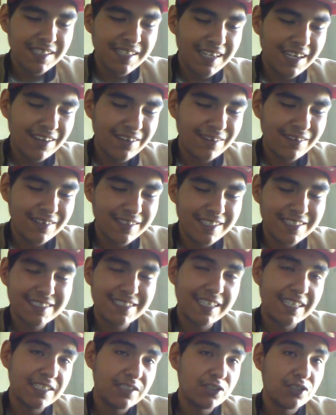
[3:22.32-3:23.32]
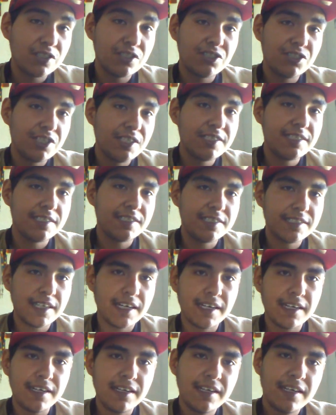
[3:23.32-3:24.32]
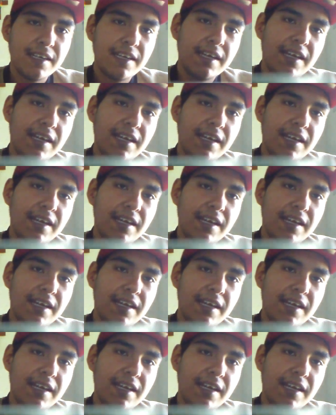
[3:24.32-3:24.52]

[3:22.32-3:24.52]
Now let's get into the cheesy side.